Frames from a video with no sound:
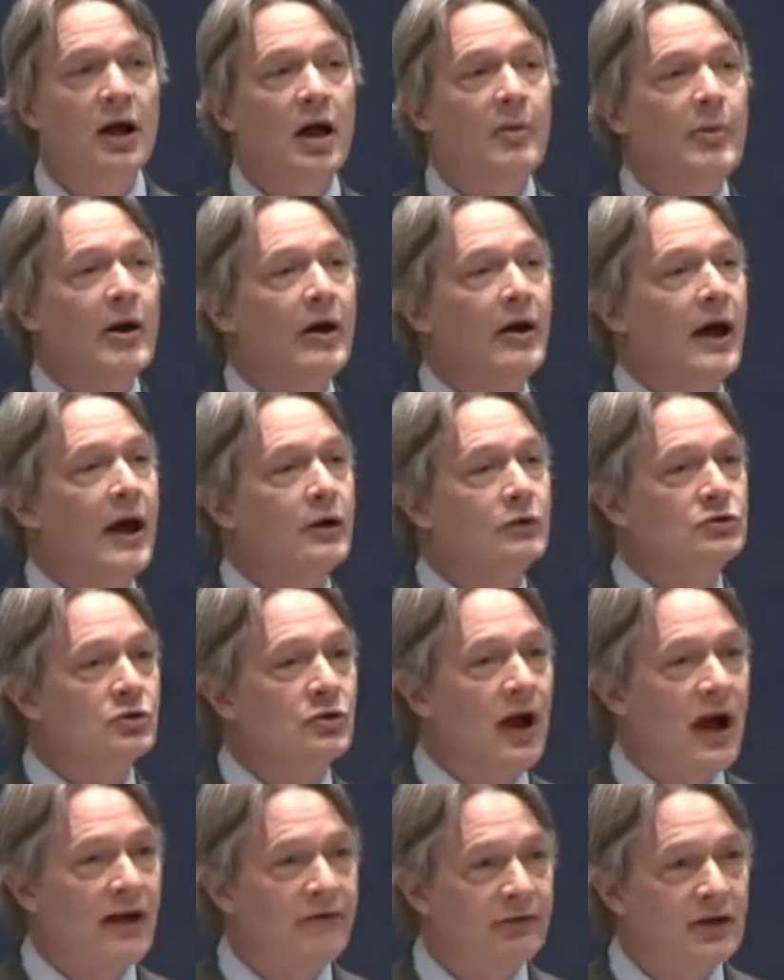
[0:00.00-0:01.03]
about how
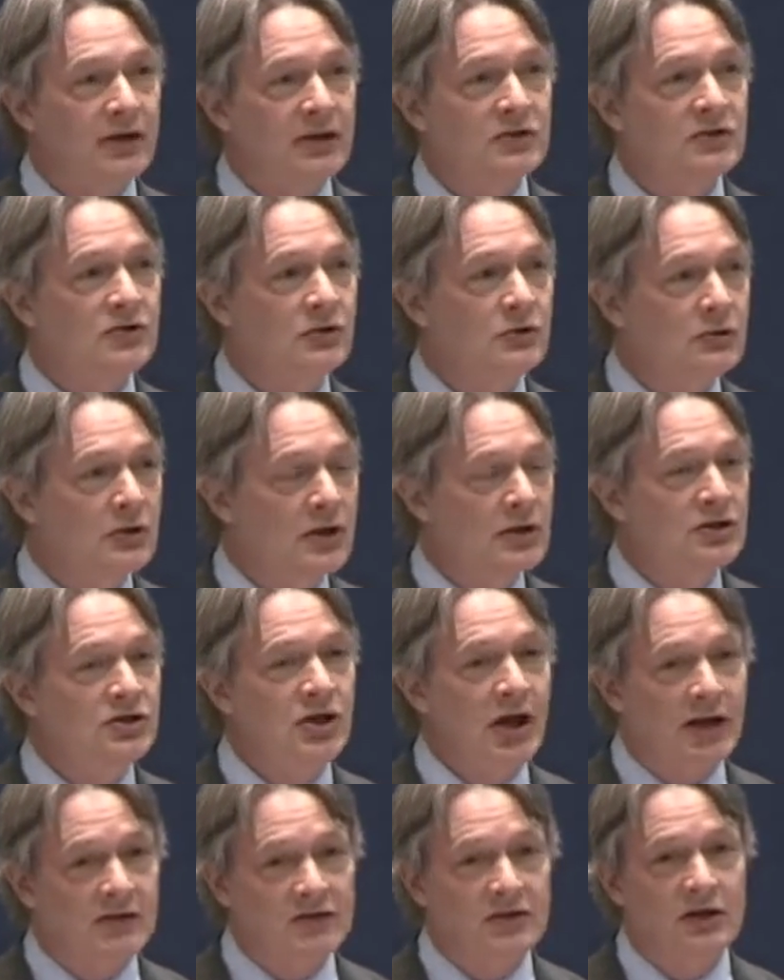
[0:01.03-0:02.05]
traffic is too
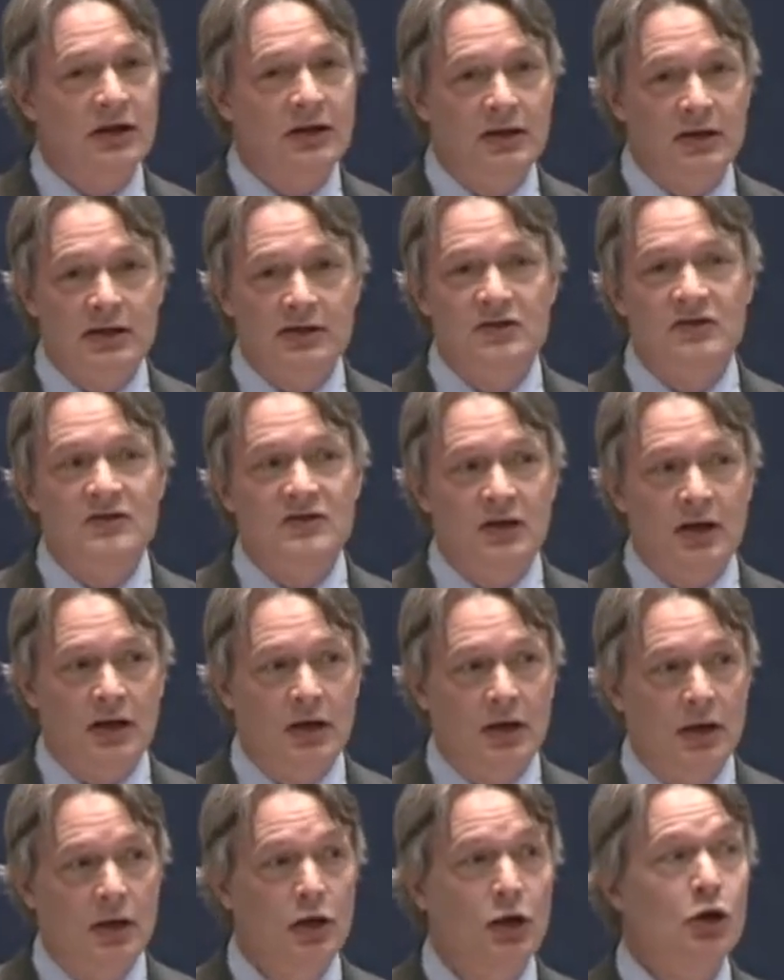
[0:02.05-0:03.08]
congested in this
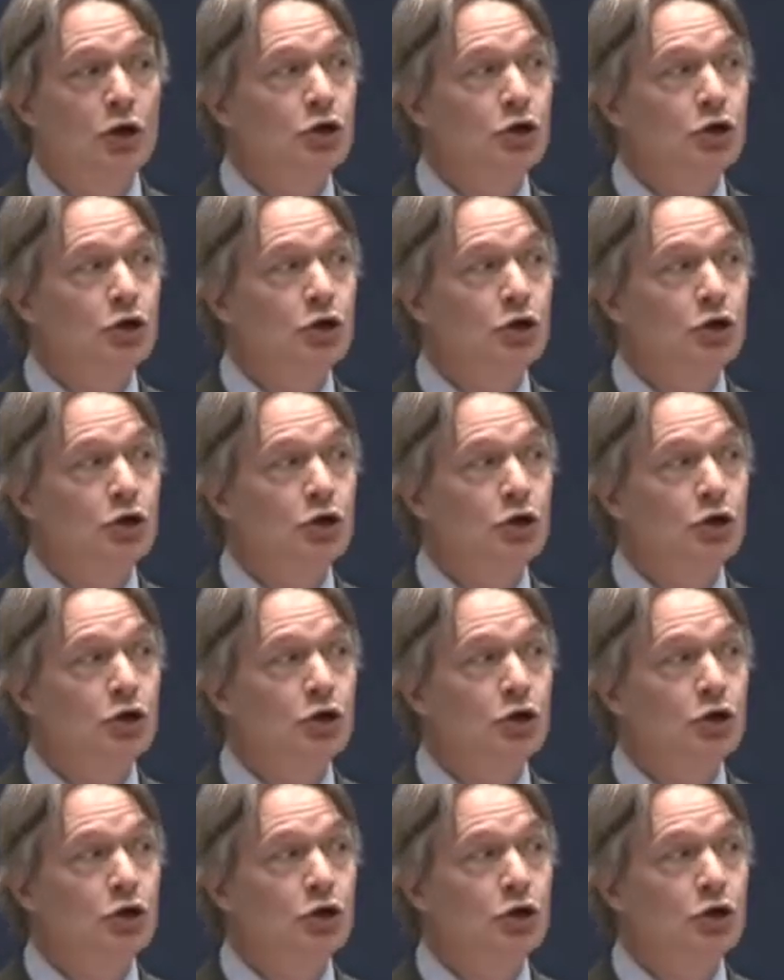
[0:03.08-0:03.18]
city